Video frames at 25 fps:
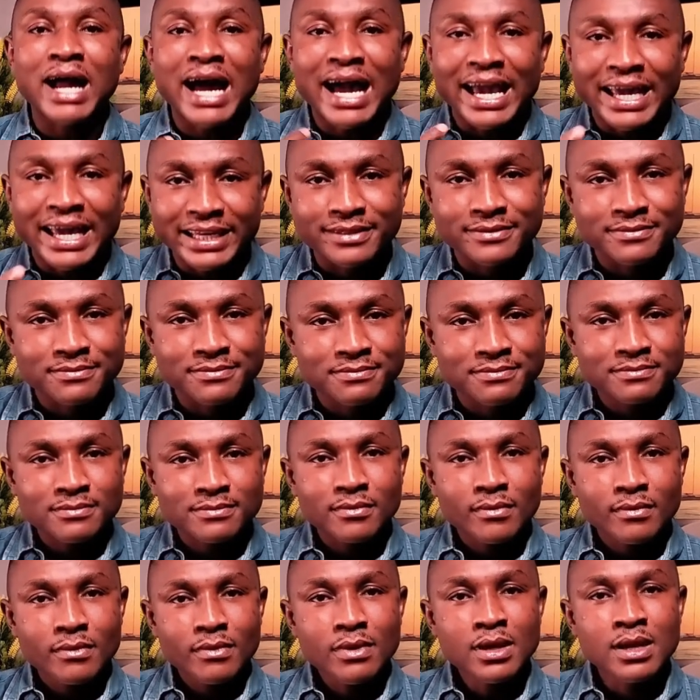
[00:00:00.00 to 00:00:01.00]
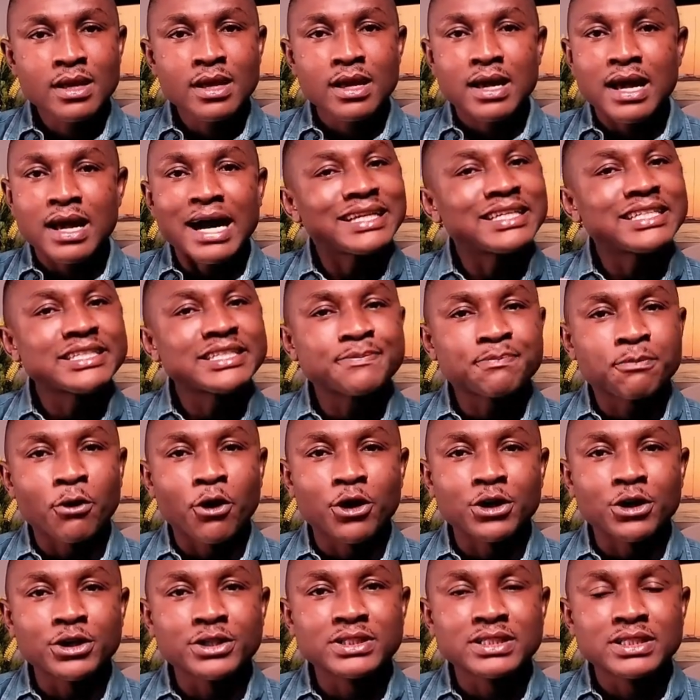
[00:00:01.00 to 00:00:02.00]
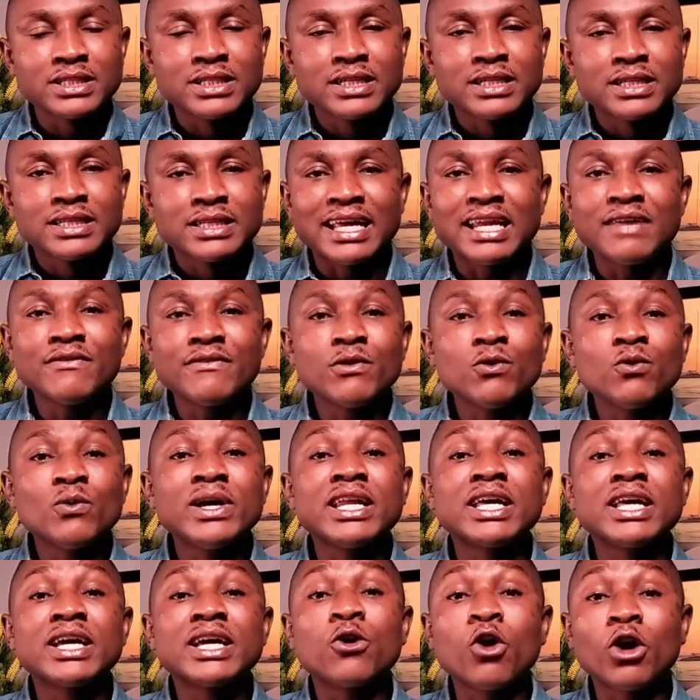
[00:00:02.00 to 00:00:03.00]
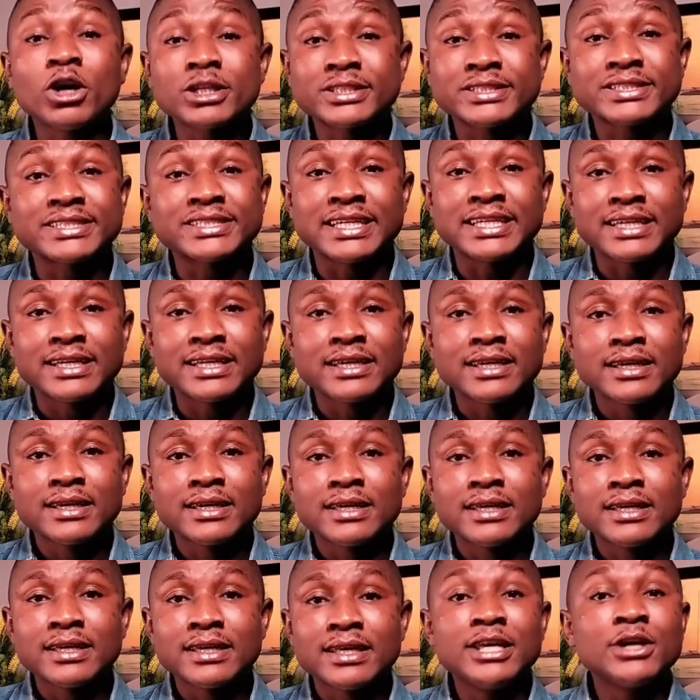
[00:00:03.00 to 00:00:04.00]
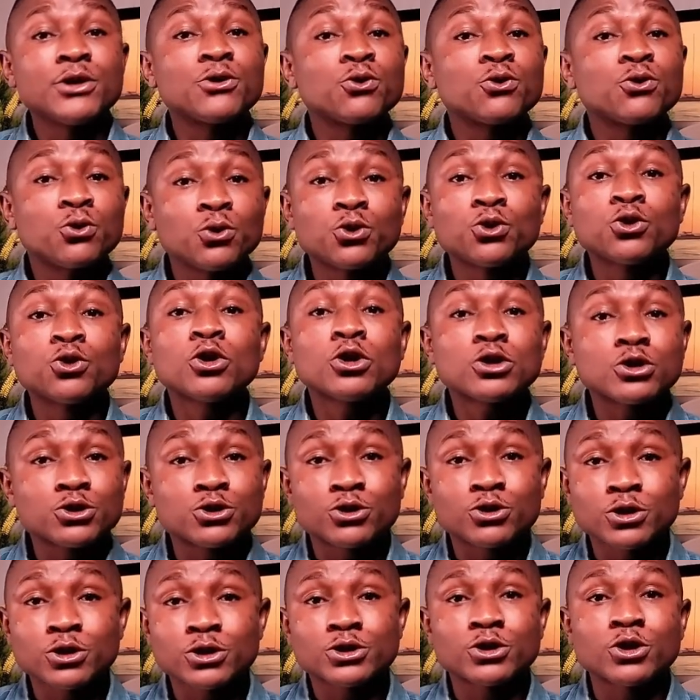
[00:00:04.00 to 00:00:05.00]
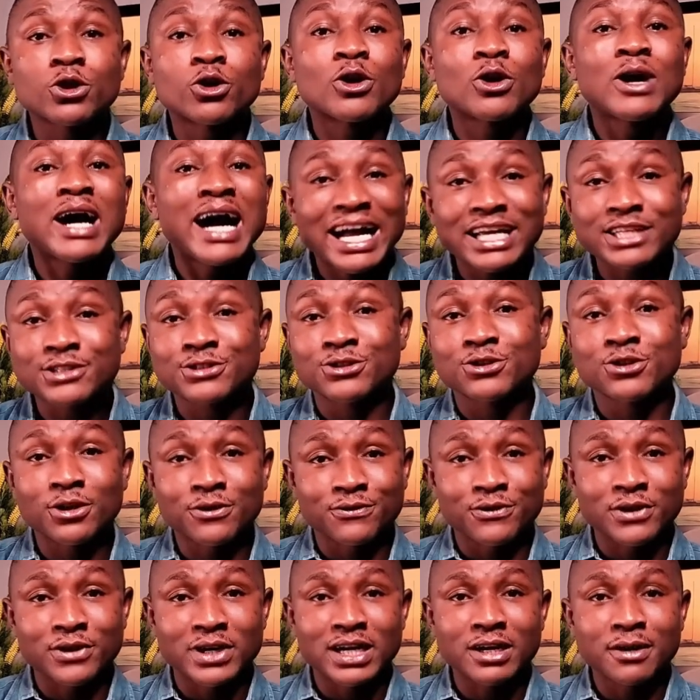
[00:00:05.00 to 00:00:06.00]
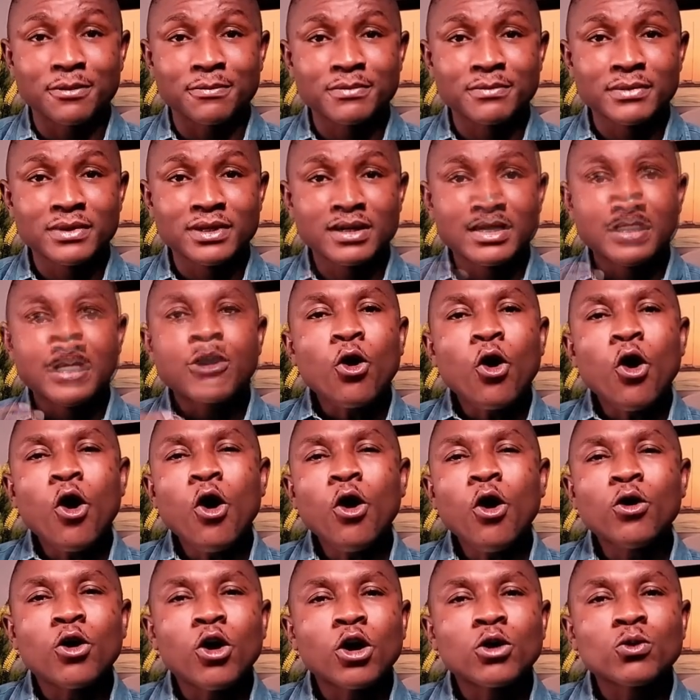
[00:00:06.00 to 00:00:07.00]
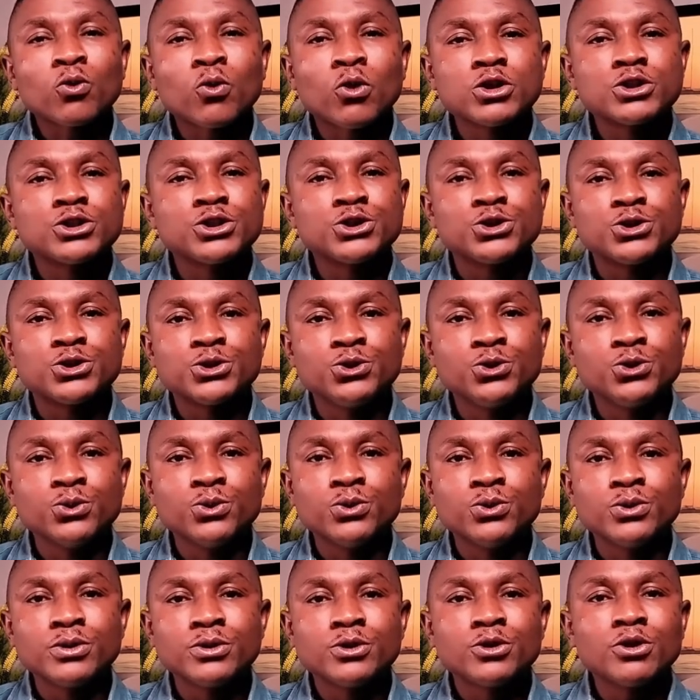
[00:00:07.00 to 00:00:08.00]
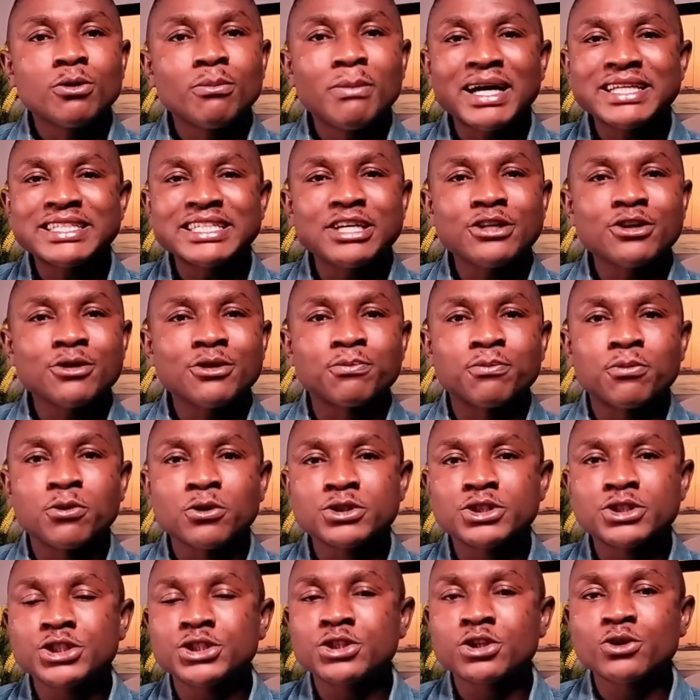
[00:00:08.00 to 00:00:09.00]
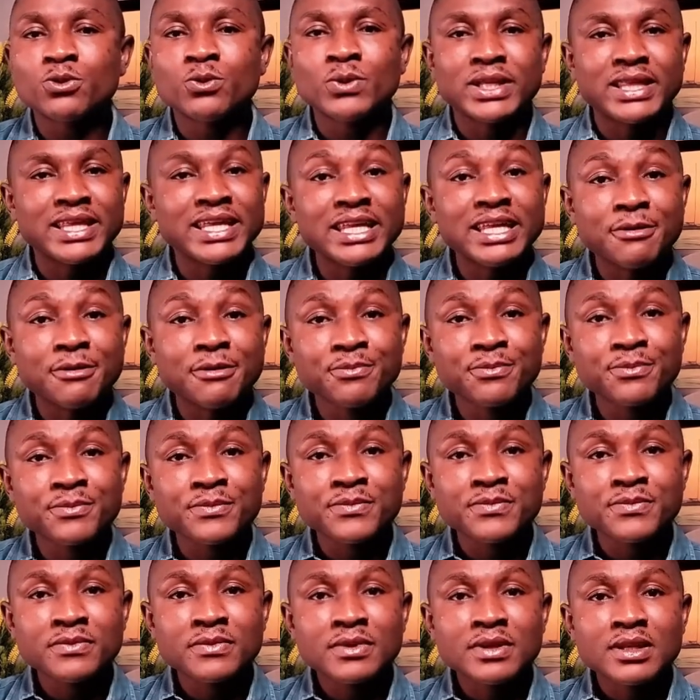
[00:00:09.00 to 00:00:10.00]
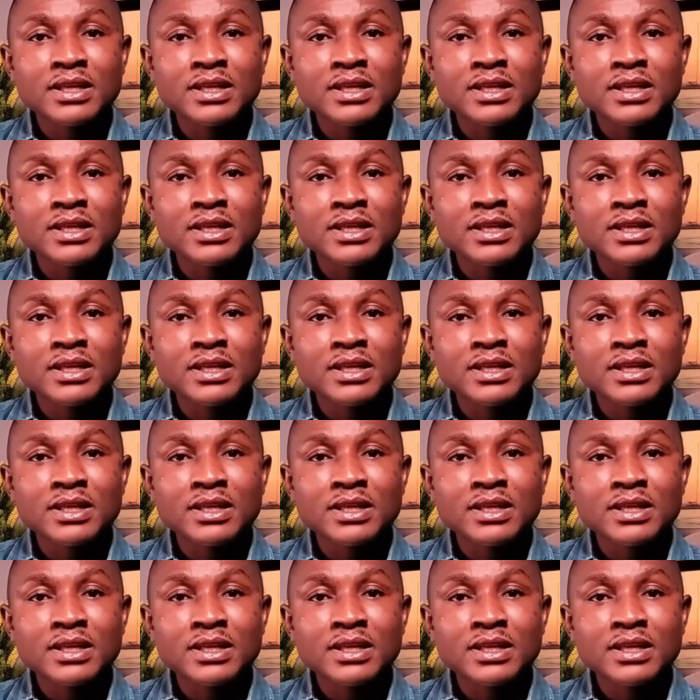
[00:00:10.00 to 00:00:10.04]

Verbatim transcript: pride at this point that even when he got sick, he could not trust God or ask God for help. And all God wants you to do, no matter your position with him,